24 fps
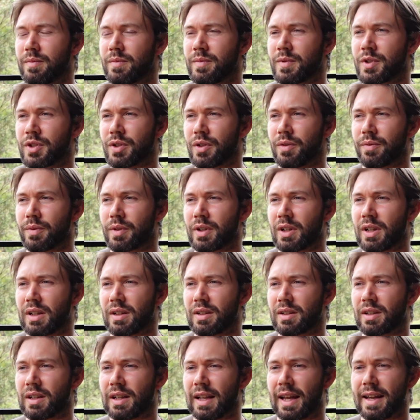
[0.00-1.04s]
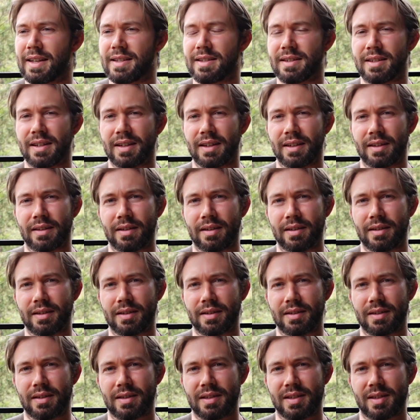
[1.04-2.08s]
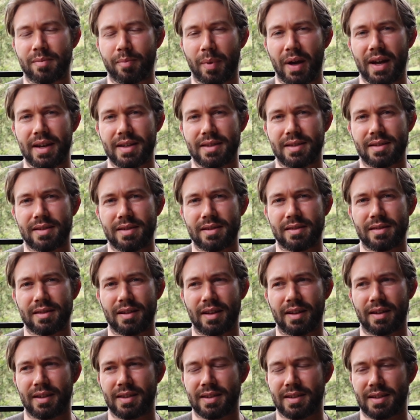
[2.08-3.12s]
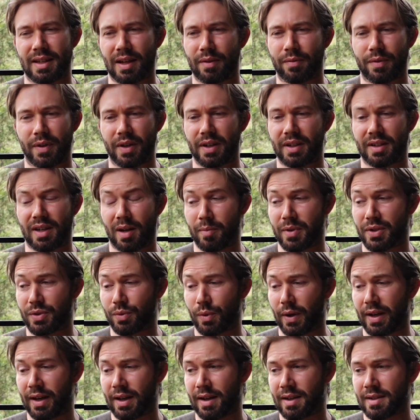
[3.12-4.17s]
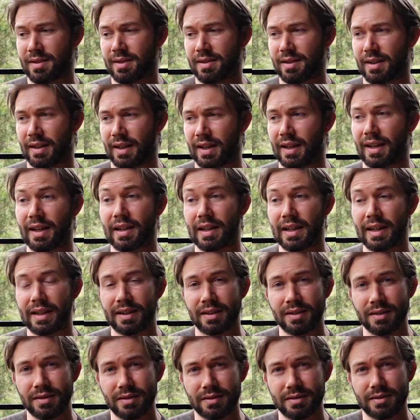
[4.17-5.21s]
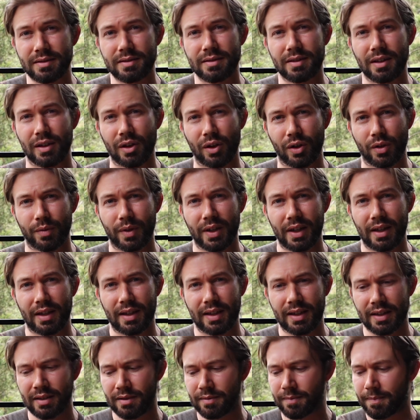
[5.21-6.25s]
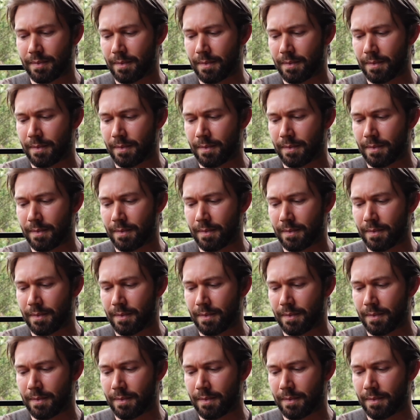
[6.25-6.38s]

sort of cleansing the space and the stuff that had come between us, and healing, a lot of healing.